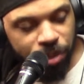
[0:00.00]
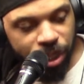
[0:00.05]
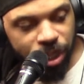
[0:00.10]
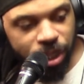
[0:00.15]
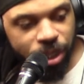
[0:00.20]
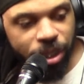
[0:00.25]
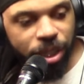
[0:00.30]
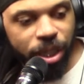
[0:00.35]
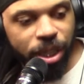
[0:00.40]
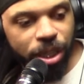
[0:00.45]

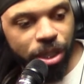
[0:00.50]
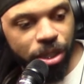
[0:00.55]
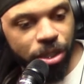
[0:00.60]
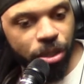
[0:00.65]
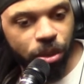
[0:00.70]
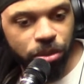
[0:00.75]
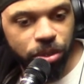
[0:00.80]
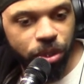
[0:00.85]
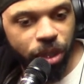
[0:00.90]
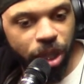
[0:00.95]
They, you
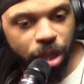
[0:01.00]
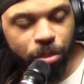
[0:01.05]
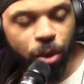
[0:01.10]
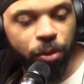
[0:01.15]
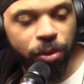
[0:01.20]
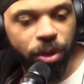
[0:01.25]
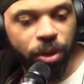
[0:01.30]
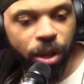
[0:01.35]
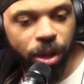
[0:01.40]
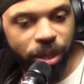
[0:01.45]
know, so they
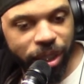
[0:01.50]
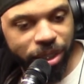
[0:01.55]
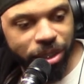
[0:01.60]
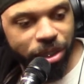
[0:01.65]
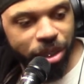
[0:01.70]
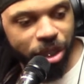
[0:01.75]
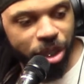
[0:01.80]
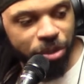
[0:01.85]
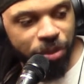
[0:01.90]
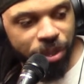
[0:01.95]
moving all their
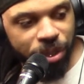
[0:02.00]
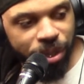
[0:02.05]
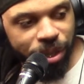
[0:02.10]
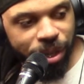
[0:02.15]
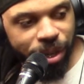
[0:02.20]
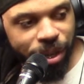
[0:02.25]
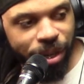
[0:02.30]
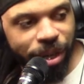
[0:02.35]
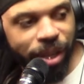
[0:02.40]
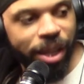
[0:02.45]
stuff in
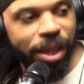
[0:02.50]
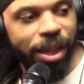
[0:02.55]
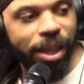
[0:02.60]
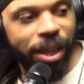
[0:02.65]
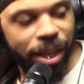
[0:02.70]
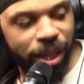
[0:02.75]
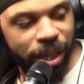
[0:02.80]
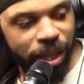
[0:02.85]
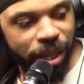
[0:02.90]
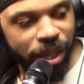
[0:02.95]
there,
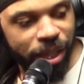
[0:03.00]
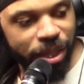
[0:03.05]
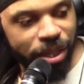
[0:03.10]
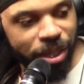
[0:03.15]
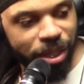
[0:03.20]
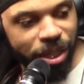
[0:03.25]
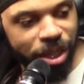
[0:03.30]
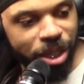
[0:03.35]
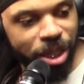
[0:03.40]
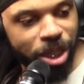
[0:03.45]
and
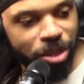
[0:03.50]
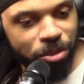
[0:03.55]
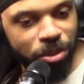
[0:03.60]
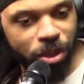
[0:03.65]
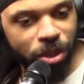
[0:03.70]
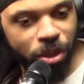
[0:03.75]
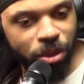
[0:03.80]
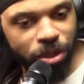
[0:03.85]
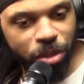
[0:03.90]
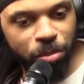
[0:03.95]
uh, you
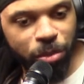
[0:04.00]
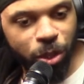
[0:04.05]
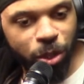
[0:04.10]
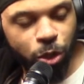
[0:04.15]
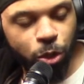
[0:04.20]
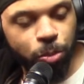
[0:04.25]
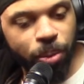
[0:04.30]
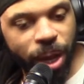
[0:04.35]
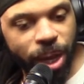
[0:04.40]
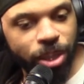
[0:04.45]
know,
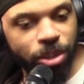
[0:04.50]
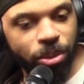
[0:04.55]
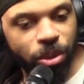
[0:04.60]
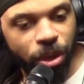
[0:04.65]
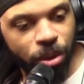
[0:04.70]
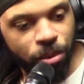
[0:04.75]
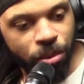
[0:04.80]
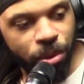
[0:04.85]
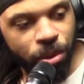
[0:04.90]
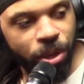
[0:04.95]
Lemuel probably
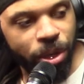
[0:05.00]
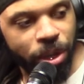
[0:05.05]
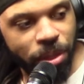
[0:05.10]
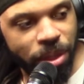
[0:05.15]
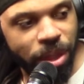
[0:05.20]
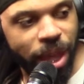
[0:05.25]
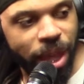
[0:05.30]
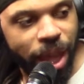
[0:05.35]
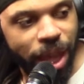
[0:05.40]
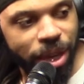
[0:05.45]
going to run
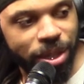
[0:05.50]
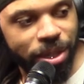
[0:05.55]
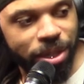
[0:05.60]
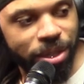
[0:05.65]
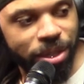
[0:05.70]
that.